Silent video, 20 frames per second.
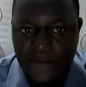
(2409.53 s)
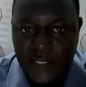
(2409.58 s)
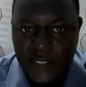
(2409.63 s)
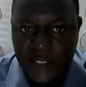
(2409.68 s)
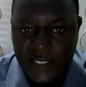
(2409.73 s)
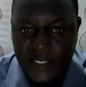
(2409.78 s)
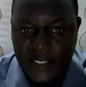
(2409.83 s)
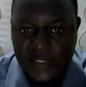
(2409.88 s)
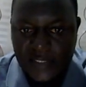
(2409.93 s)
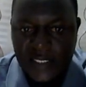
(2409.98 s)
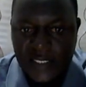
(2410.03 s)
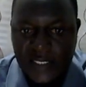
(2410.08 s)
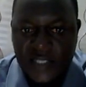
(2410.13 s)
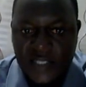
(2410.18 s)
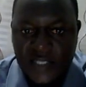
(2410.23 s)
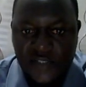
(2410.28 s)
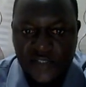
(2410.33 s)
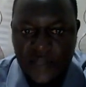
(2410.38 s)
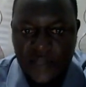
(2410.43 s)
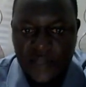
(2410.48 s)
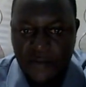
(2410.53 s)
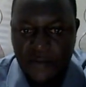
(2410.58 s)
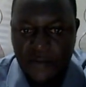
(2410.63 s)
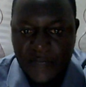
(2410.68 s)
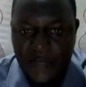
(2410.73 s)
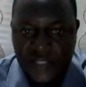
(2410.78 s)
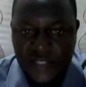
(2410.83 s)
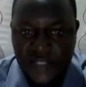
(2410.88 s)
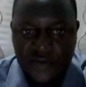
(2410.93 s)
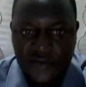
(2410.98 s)
Yes. So the
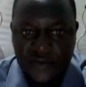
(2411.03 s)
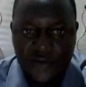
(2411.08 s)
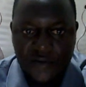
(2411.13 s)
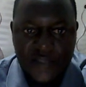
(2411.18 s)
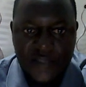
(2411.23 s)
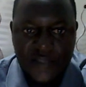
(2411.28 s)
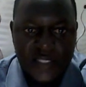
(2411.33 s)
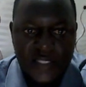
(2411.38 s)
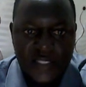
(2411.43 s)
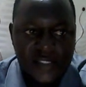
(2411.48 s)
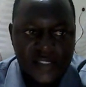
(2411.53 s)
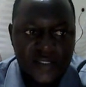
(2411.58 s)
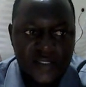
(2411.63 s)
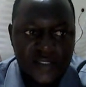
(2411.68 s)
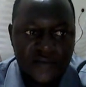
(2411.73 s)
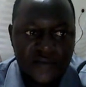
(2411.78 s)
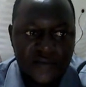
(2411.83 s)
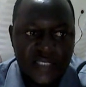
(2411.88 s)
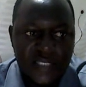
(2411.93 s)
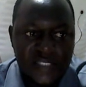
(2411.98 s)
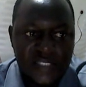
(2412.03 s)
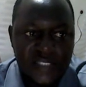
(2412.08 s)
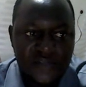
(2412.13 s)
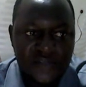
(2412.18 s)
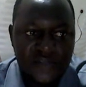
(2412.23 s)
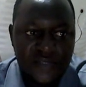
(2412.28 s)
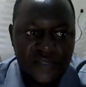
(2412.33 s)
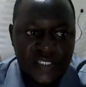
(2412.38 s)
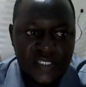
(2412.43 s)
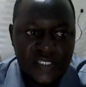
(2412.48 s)
moment you do this, you just
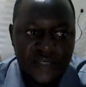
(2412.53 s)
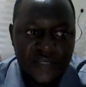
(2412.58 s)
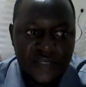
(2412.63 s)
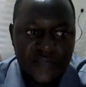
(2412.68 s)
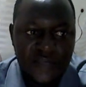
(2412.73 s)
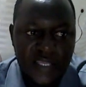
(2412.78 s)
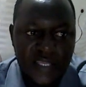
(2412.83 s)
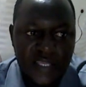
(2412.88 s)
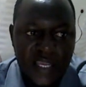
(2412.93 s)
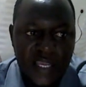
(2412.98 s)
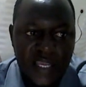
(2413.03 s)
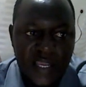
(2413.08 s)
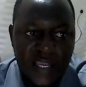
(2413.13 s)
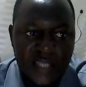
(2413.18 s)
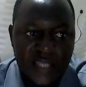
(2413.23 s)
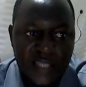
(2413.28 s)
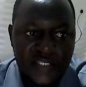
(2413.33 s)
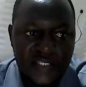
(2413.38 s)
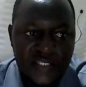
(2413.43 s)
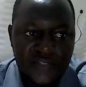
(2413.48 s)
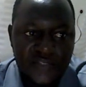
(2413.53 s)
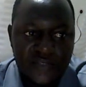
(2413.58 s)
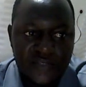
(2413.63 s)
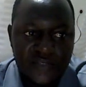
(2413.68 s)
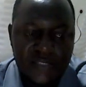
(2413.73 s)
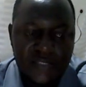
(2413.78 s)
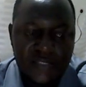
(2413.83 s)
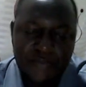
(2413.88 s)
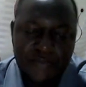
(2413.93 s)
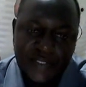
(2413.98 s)
continue here and
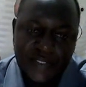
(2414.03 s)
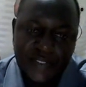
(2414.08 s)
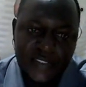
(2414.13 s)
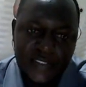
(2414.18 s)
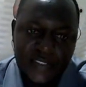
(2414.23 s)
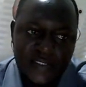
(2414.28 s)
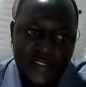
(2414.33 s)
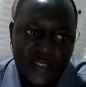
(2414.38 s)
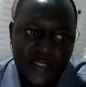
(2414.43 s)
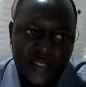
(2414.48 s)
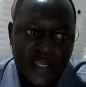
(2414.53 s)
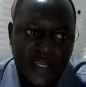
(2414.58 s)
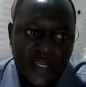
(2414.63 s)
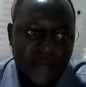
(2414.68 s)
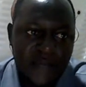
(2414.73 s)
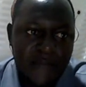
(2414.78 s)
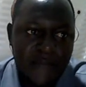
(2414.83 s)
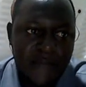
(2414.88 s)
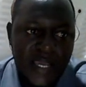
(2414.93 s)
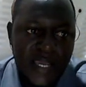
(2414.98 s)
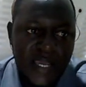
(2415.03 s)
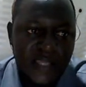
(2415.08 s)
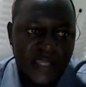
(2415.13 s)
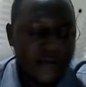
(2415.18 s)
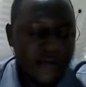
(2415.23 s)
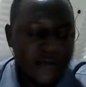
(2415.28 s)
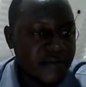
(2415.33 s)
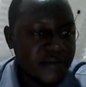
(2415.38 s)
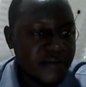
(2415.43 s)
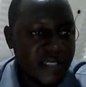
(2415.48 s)
choose print. By
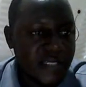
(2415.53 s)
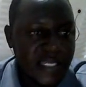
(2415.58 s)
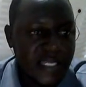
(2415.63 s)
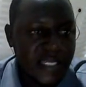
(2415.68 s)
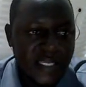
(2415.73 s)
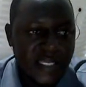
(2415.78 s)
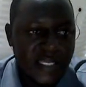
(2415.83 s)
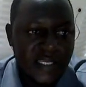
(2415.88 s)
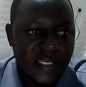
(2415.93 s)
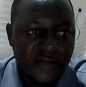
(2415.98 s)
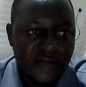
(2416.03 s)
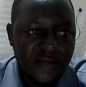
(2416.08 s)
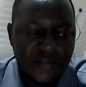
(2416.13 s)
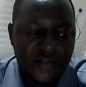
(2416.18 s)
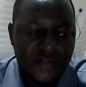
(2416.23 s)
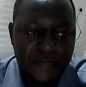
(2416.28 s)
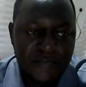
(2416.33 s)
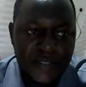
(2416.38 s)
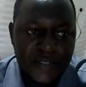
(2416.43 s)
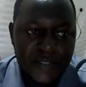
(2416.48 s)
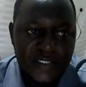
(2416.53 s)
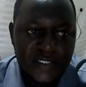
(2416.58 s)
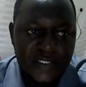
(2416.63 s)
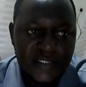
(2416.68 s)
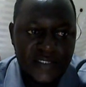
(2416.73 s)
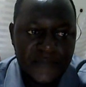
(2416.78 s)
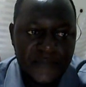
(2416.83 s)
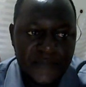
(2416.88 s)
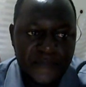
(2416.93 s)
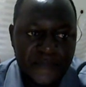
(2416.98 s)
clicking on
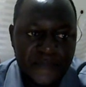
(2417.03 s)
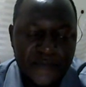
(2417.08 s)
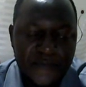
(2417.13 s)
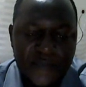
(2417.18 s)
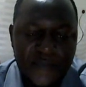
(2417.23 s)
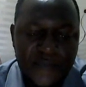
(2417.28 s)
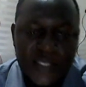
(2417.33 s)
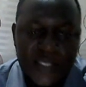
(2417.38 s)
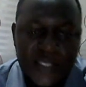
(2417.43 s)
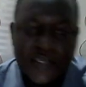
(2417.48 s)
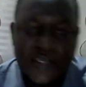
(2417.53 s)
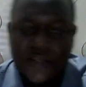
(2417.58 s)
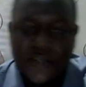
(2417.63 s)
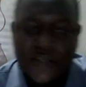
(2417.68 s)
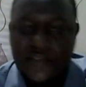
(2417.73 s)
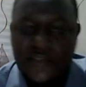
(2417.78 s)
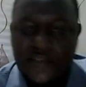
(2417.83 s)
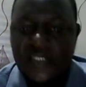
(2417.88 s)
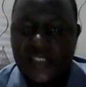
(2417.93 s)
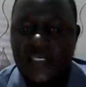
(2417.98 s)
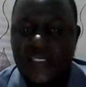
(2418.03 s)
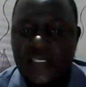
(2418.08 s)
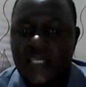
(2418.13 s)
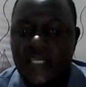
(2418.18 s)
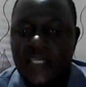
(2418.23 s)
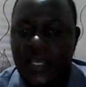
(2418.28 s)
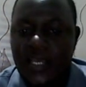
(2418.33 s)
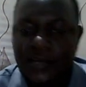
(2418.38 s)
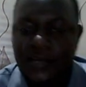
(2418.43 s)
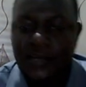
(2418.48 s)
print, you'll see
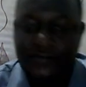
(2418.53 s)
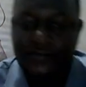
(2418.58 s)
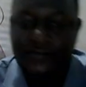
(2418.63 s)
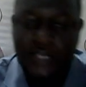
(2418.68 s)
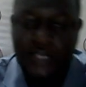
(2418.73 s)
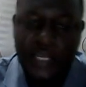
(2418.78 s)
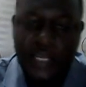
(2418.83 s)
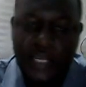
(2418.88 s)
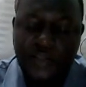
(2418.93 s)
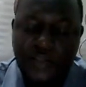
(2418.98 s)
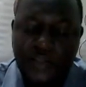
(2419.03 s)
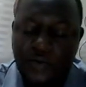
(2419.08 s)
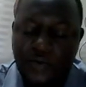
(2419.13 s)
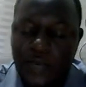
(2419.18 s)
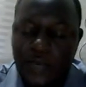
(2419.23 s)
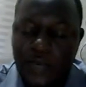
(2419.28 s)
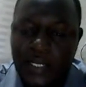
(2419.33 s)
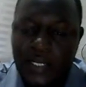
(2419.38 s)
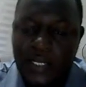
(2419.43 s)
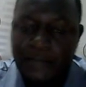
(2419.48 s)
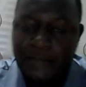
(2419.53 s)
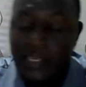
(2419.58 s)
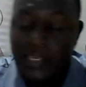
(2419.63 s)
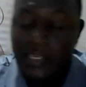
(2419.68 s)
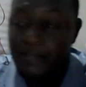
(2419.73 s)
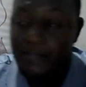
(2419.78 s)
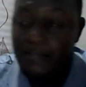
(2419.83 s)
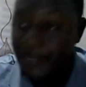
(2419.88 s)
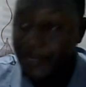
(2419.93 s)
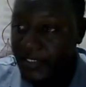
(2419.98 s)
now your work
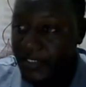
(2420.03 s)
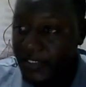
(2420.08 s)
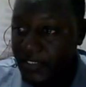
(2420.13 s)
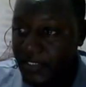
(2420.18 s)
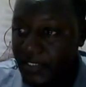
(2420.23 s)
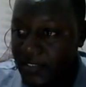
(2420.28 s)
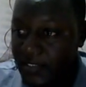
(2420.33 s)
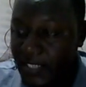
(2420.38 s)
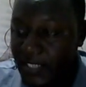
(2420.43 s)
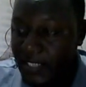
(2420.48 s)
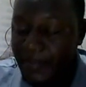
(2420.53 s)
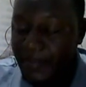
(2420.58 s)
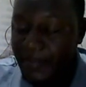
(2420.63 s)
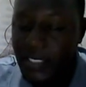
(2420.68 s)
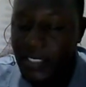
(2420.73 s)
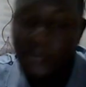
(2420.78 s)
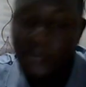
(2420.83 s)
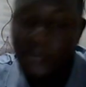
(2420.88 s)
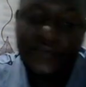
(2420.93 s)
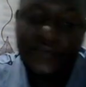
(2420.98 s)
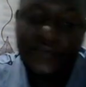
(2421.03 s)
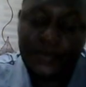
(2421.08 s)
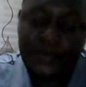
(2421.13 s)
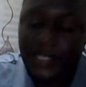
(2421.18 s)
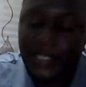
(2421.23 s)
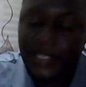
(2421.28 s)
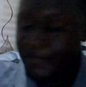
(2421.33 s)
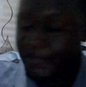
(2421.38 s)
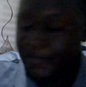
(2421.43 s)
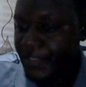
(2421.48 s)
being printed, coming out from
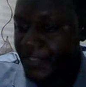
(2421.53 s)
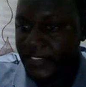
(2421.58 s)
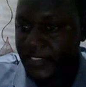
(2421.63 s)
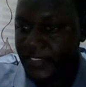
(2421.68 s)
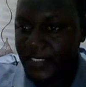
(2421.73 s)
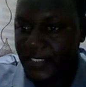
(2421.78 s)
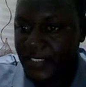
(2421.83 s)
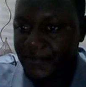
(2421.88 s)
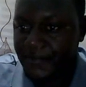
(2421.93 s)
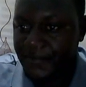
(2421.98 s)
the printer.